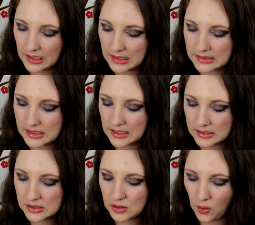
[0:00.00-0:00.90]
It's
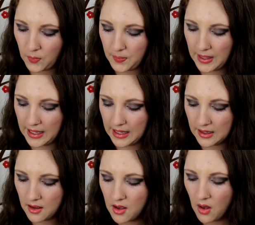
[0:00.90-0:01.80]
It's So
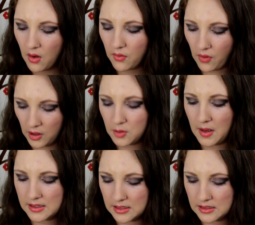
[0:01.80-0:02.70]
Big
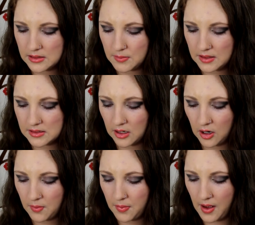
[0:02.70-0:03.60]
Volumizing
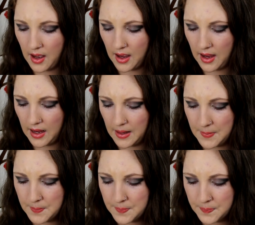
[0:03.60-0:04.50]
Mascara by,